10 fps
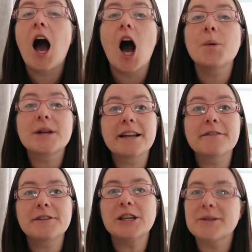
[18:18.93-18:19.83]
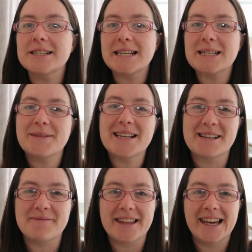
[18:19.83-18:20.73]
I would love for you to teach me
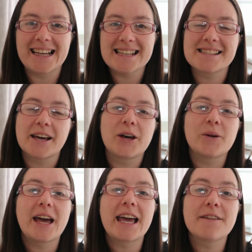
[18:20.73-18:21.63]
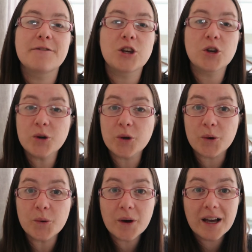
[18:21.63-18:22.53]
something, so if
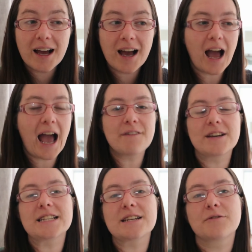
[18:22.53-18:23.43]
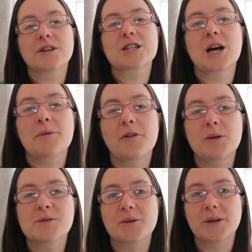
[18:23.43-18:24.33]
you have a different type of
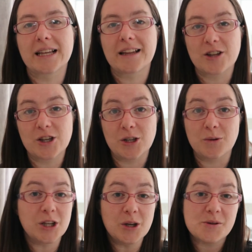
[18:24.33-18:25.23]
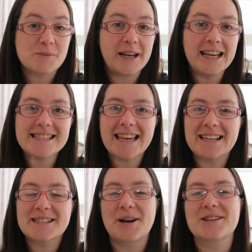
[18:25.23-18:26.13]
homeschooling that you use. Please get
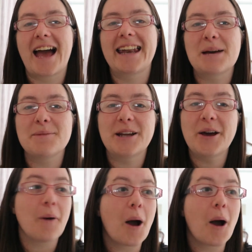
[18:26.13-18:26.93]
in touch and let me know.